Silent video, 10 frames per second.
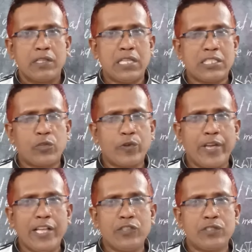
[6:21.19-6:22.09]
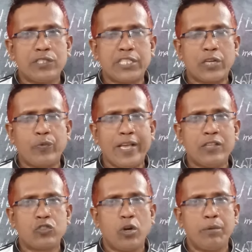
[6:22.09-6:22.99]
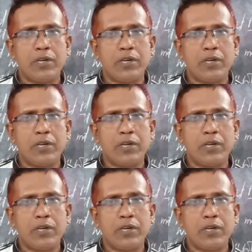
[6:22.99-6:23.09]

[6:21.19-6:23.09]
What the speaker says: The sequence of